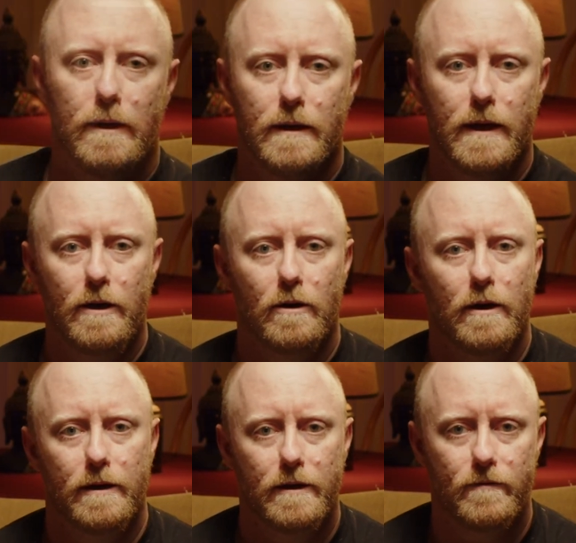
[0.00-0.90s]
Later
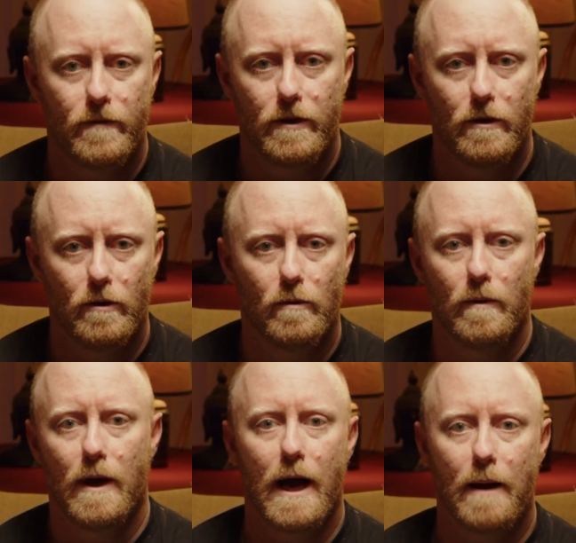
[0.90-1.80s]
on in this video,
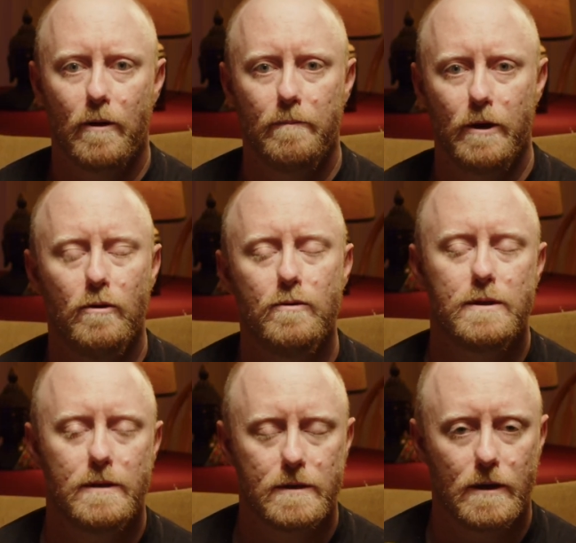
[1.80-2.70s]
I'm going to be
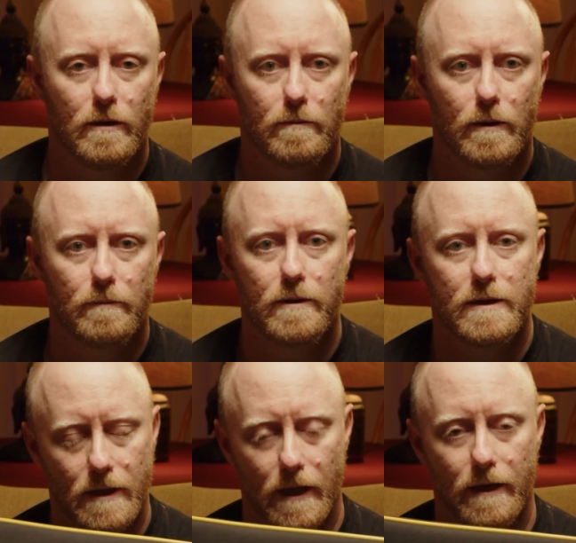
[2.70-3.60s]
using this teleprompter, this
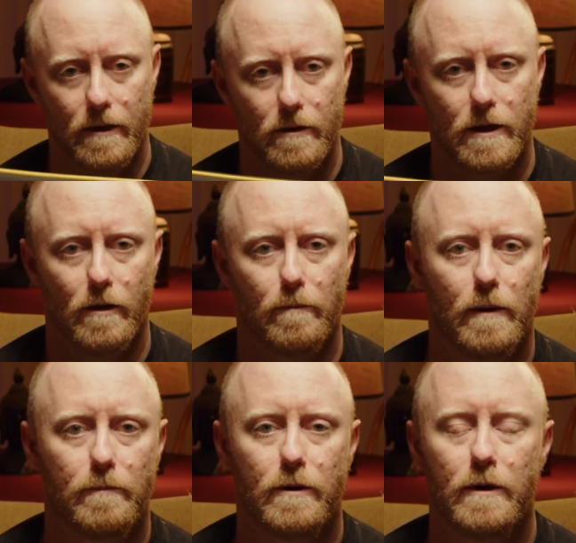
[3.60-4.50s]
Glide Gear
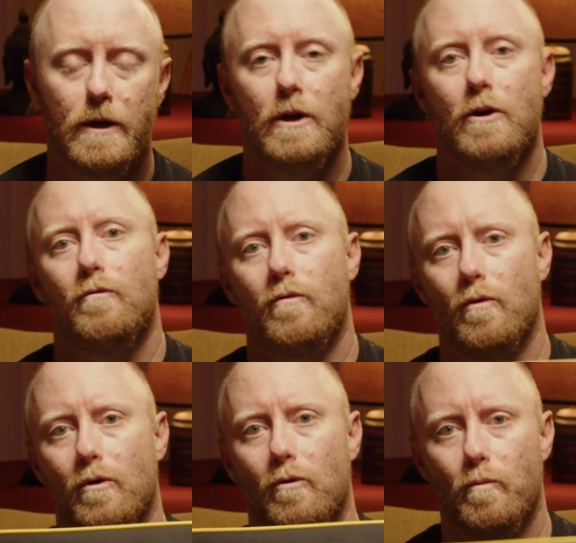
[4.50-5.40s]
Teleprompter,
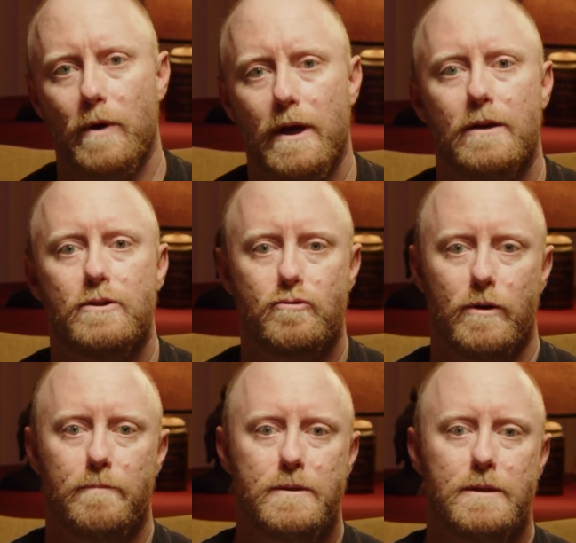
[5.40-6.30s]
for reading a
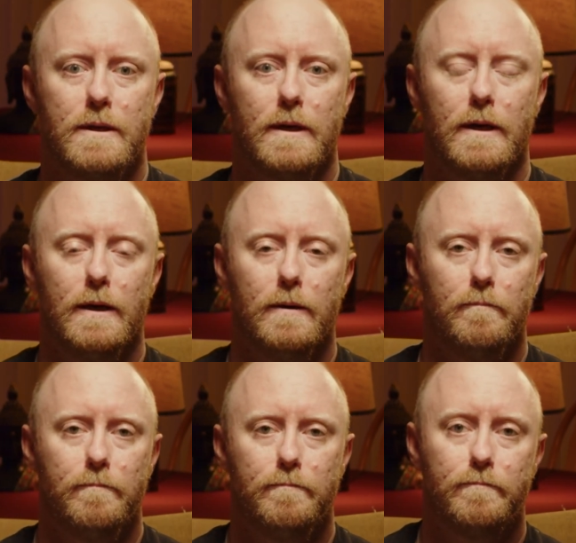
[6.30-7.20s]
script,
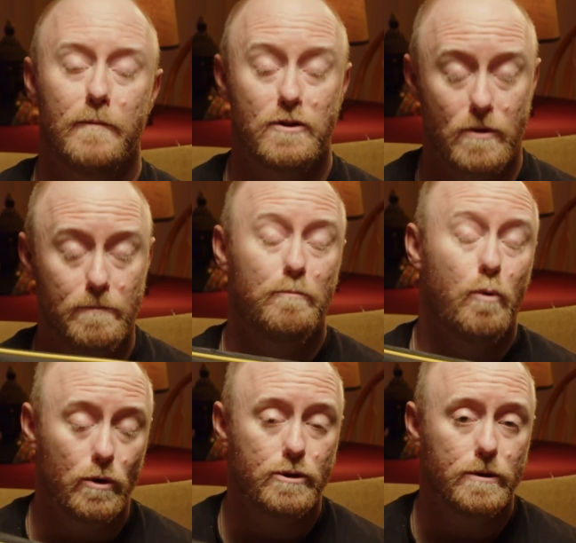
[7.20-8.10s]
a scripted
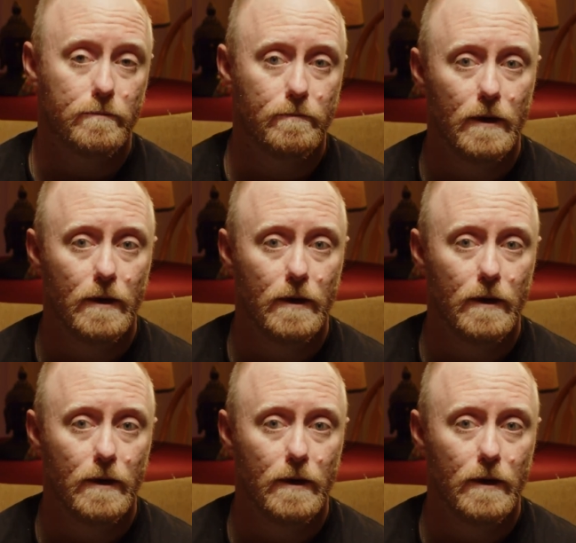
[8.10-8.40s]
portion